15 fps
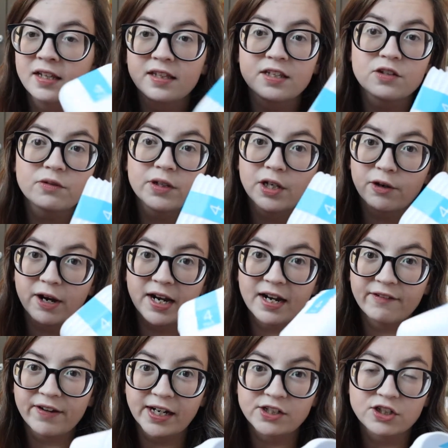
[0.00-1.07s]
these are really great.
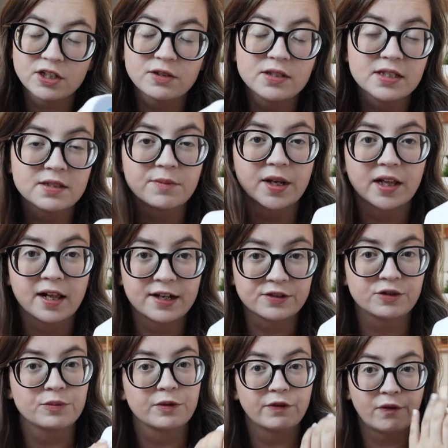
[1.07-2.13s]
I've actually used these in my
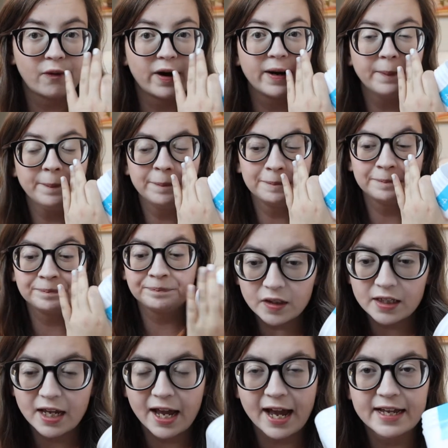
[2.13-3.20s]
classroom before
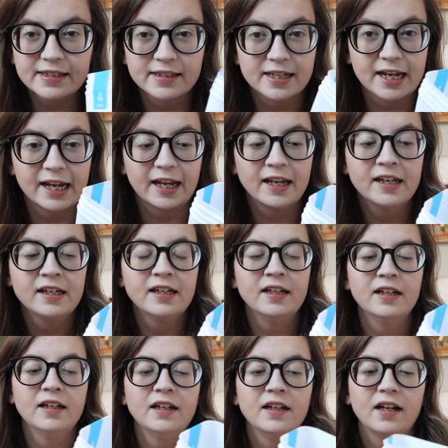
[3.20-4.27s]
as like
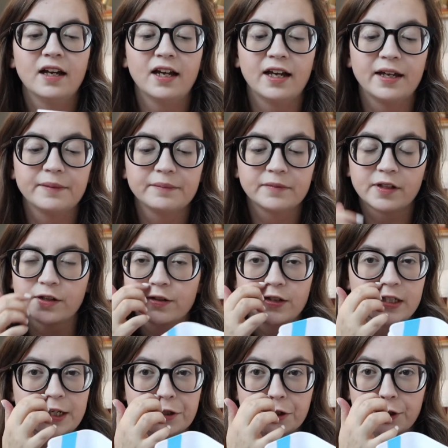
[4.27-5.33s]
um, little
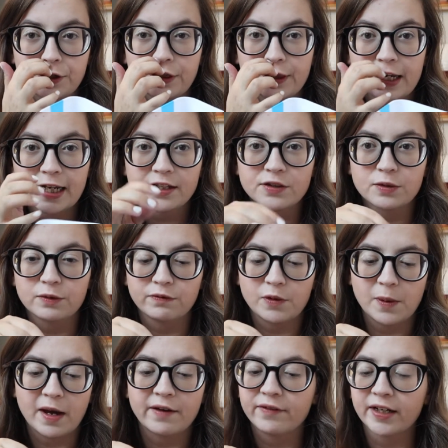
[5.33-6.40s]
center things. So if
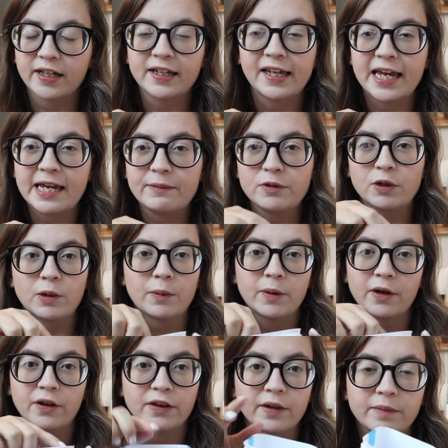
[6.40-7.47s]
you have like a game, you could
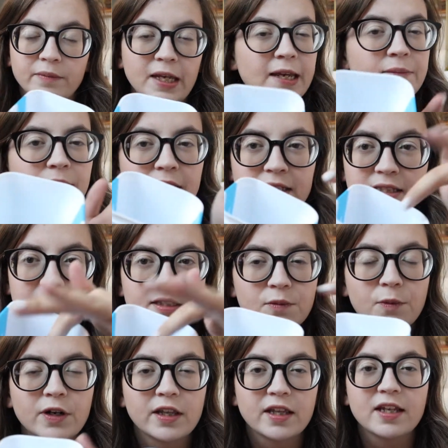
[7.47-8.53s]
put all the game pieces
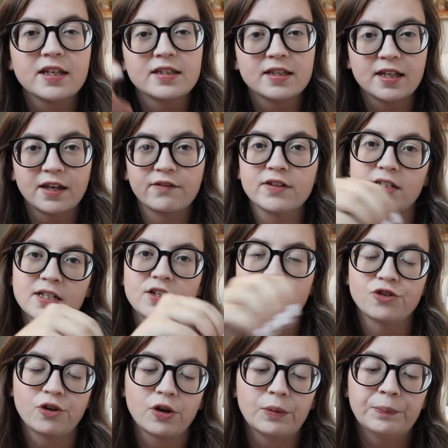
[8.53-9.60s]
in one of these and give it to
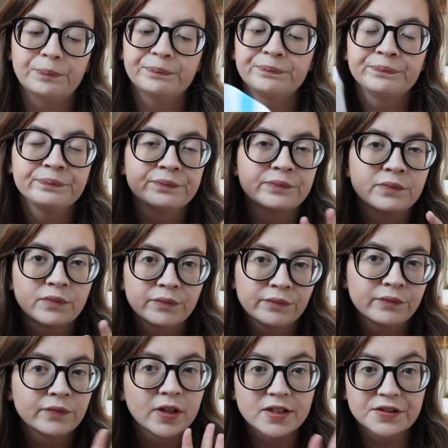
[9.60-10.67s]
each group.
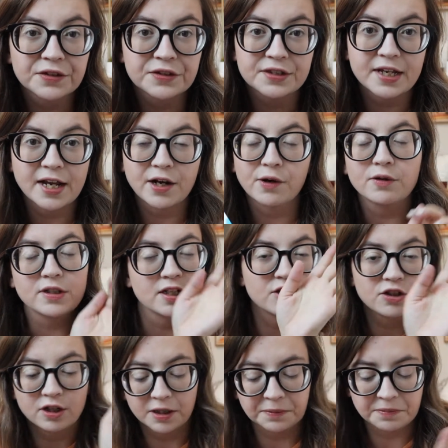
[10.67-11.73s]
That's a little side note
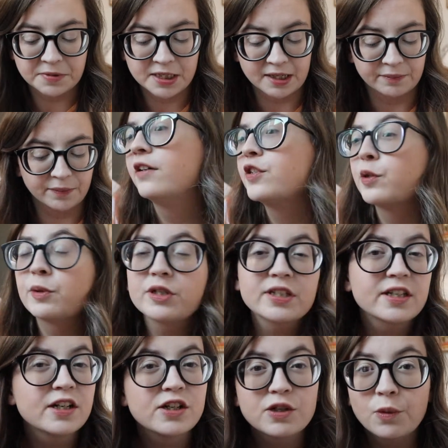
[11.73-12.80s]
teacher tip. So we're
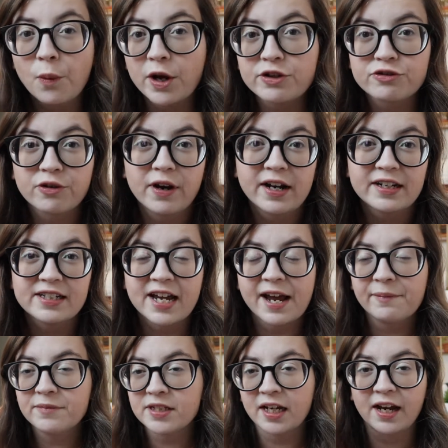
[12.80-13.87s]
just going to do one drawer at a
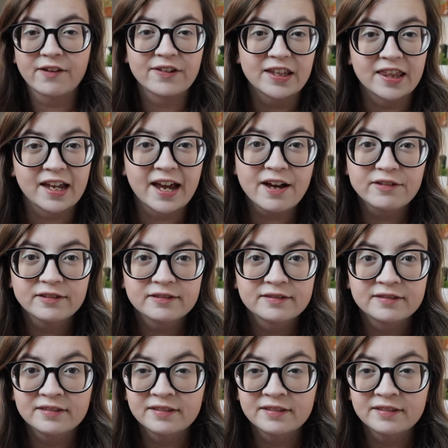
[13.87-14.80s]
time, take everything out,